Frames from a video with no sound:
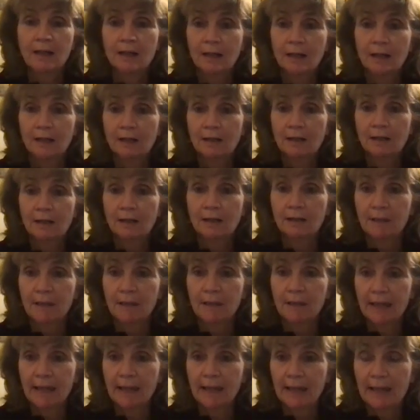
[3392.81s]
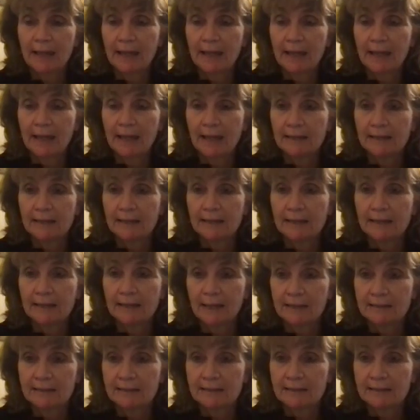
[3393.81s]
Anne
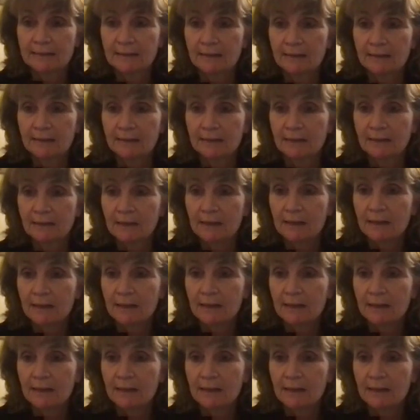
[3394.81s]
asking,